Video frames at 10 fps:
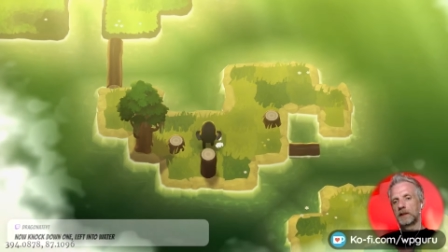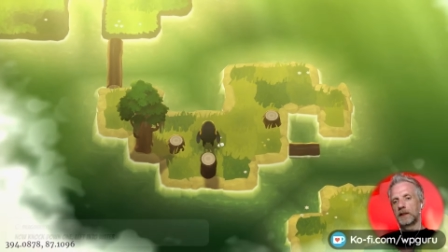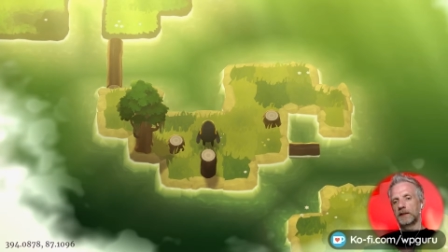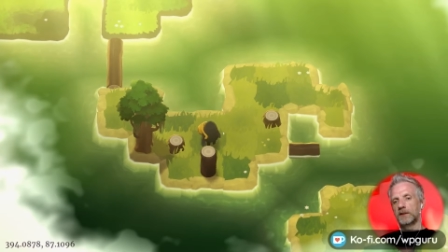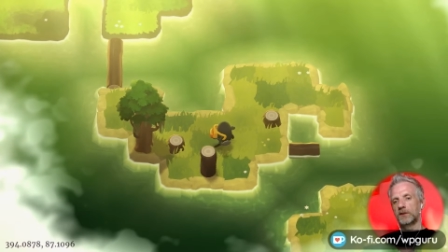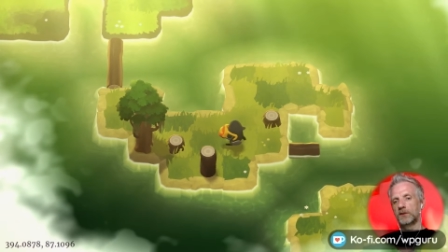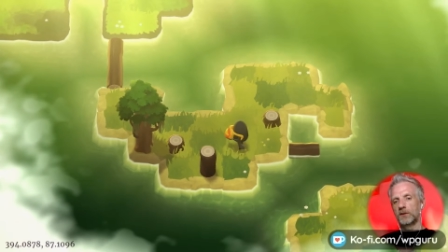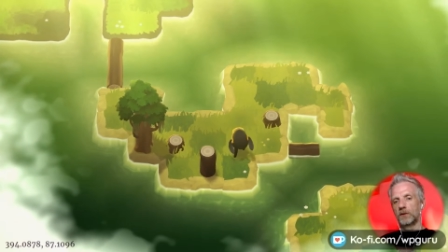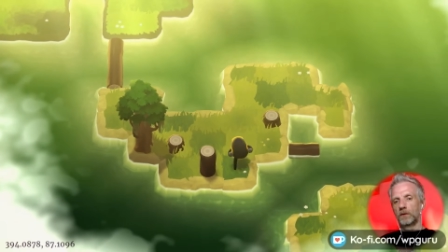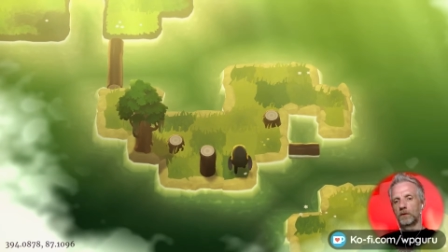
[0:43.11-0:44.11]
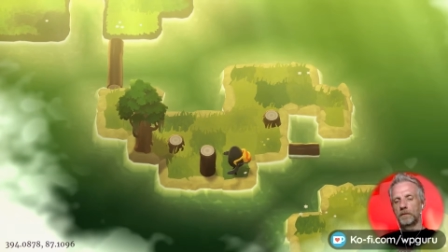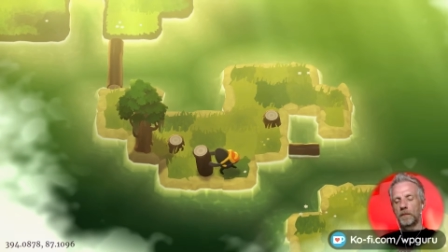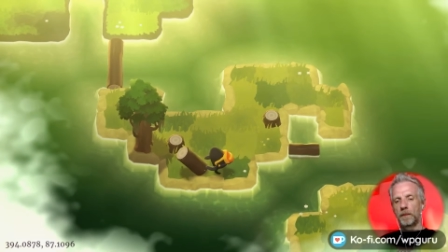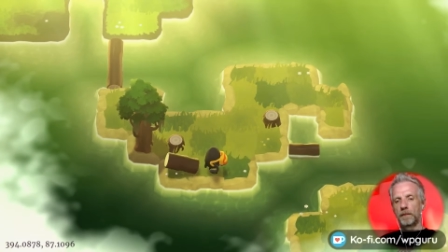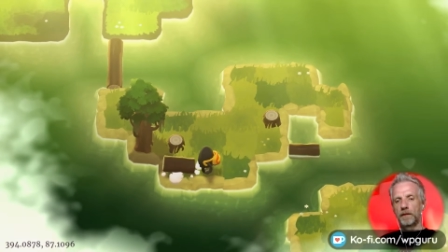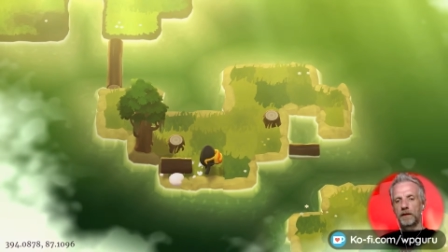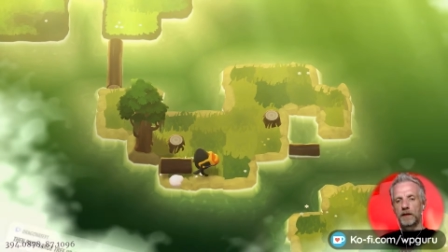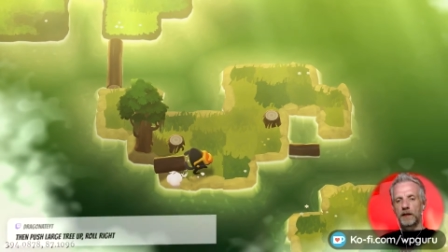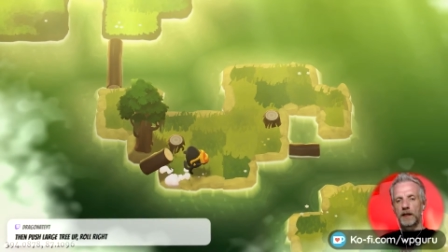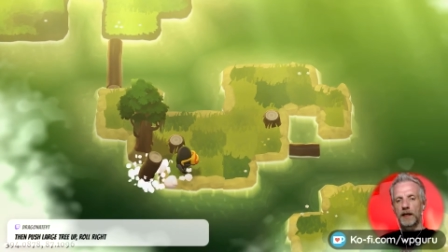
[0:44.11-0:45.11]
Like so.
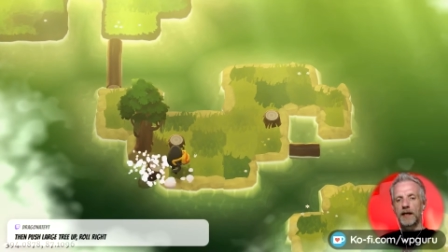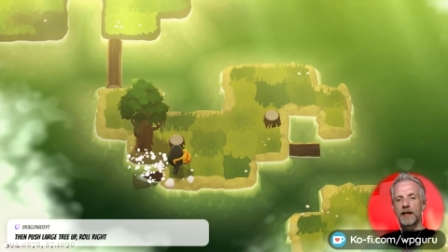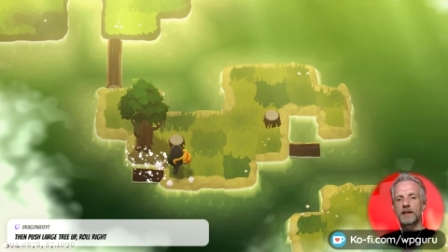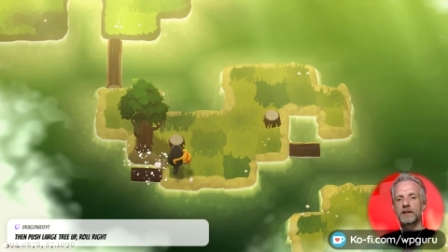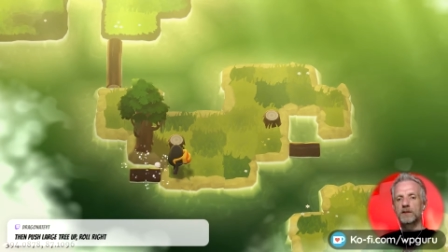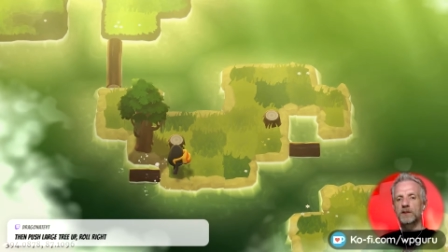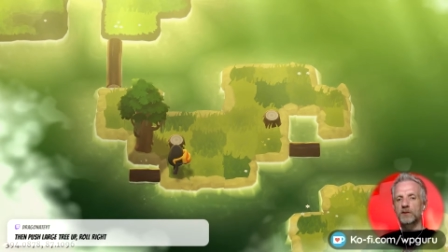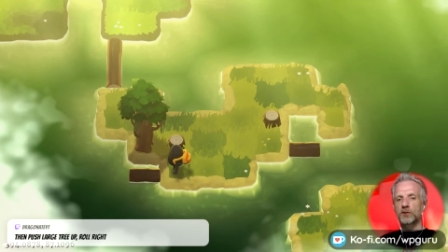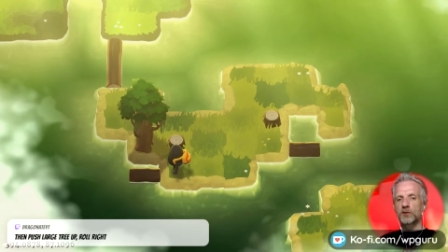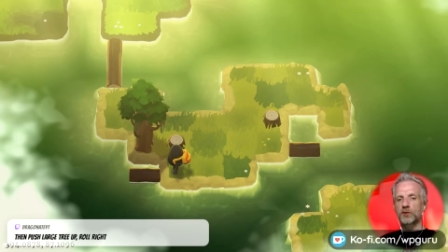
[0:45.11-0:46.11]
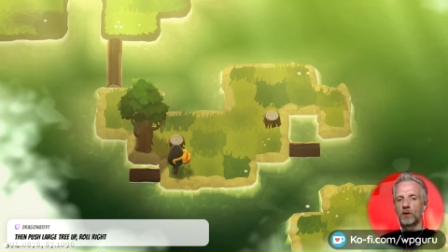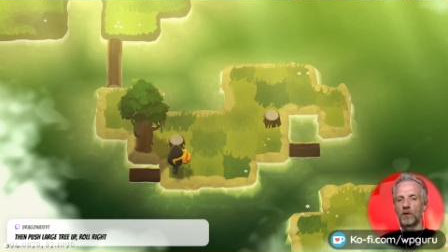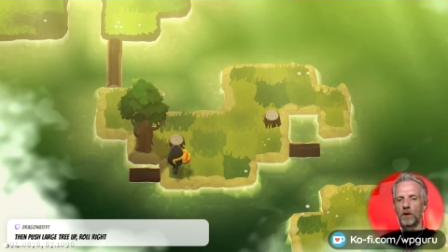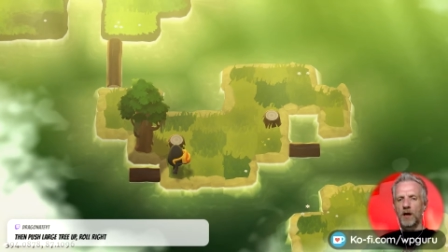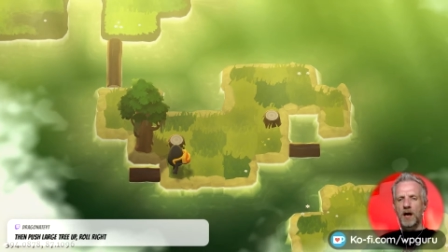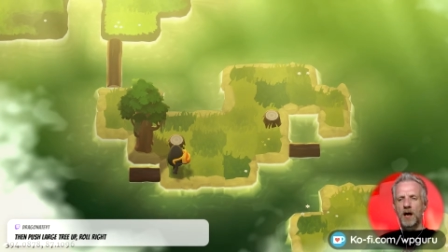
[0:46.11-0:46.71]
And so.